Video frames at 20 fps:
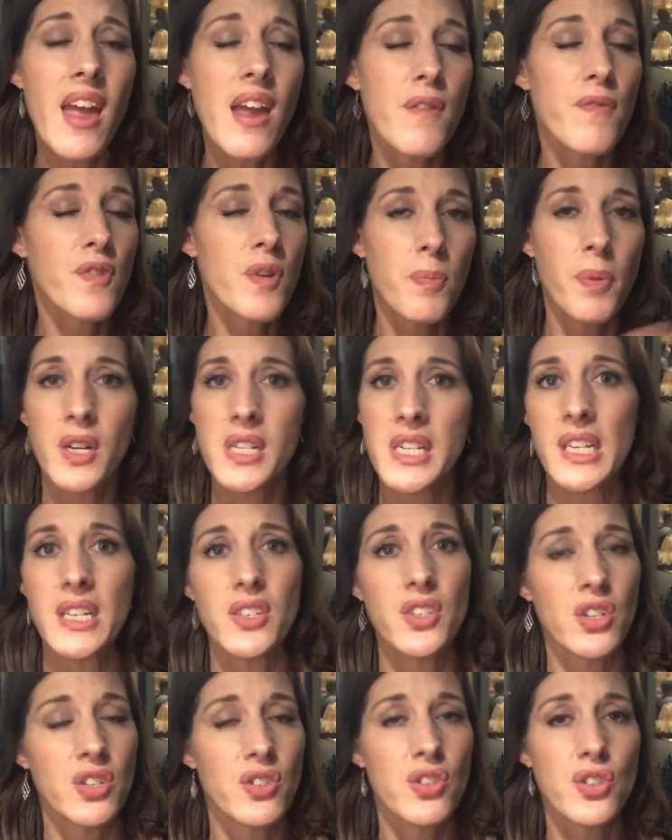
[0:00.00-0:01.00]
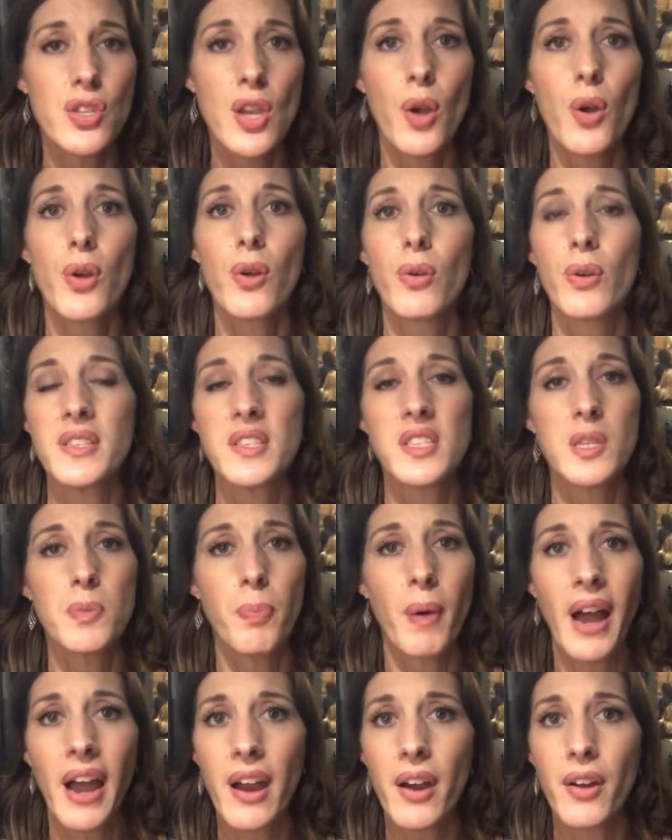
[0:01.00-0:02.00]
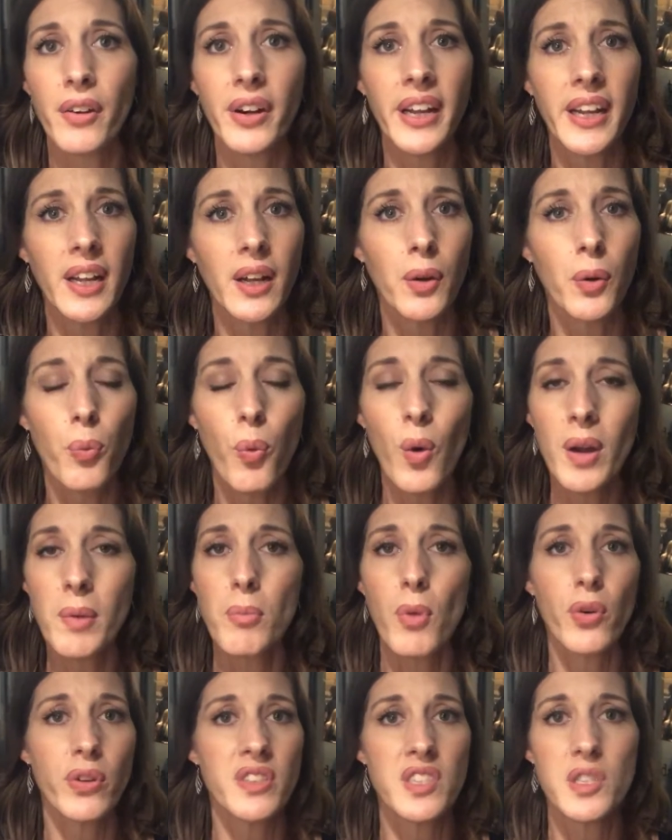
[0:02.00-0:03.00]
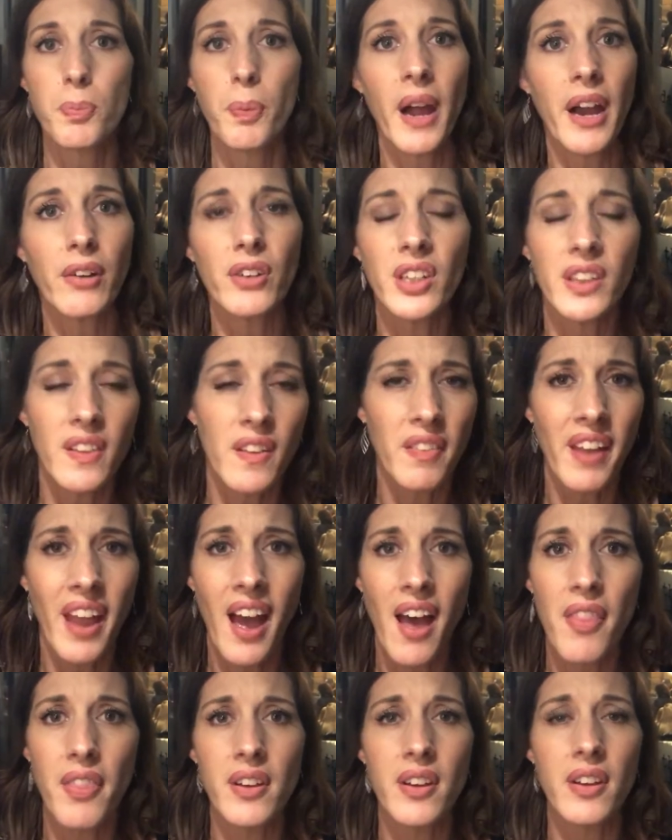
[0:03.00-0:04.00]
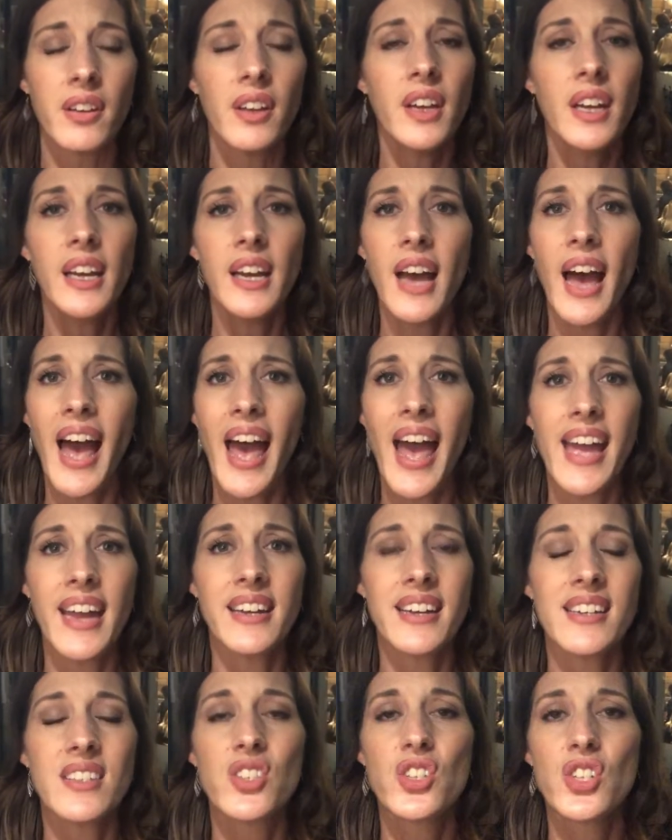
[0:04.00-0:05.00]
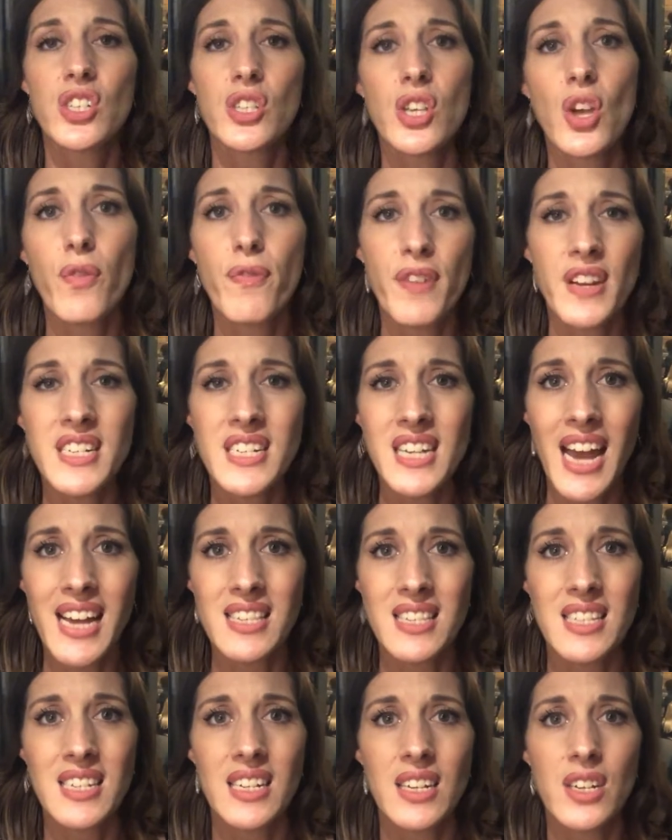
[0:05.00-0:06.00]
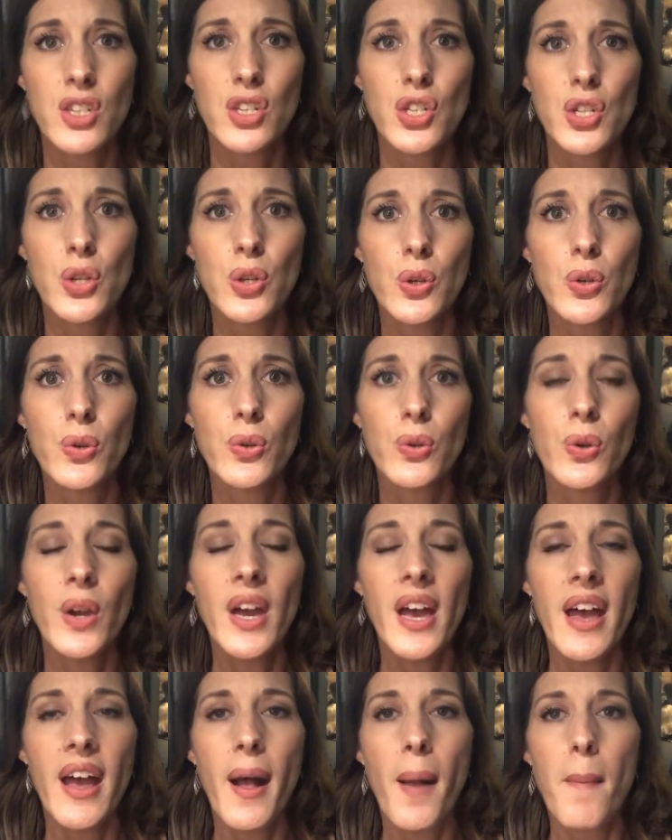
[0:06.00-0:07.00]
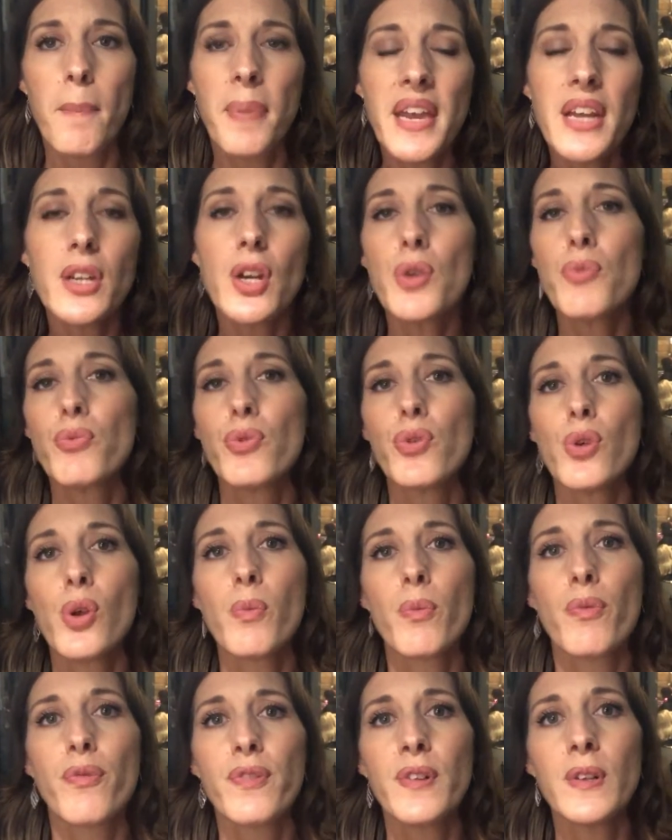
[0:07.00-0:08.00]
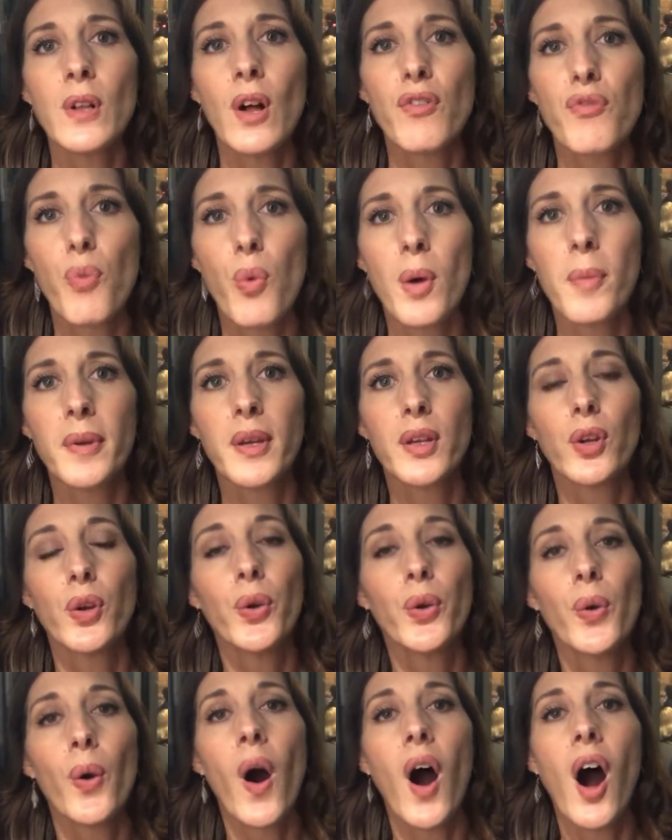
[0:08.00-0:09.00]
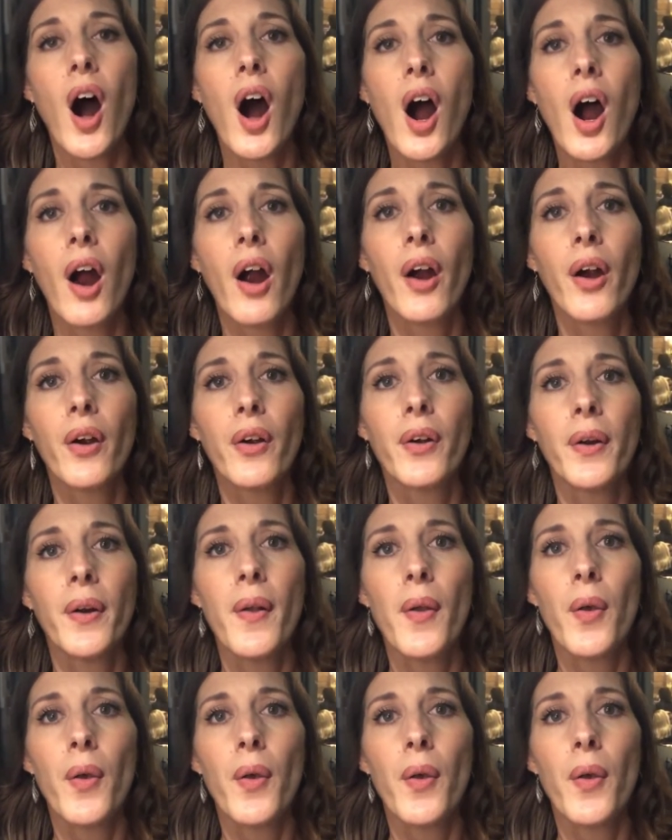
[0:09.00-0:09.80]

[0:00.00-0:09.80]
Everybody just so inspiring, one more inspiring than the other. And it's just so fantastic to be in a room full of women who are